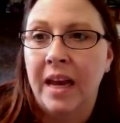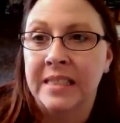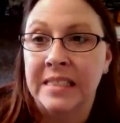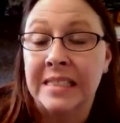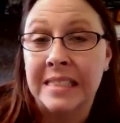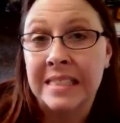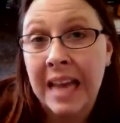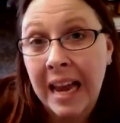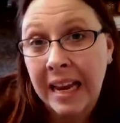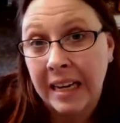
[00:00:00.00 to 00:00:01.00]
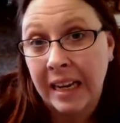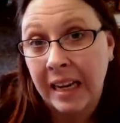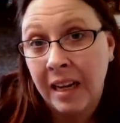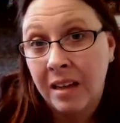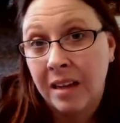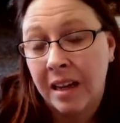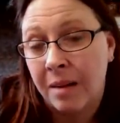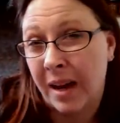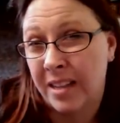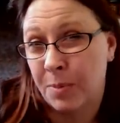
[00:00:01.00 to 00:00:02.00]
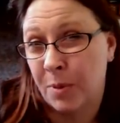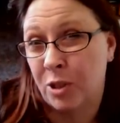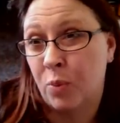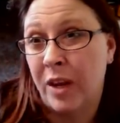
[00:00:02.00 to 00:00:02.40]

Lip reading: As a society, in my experience,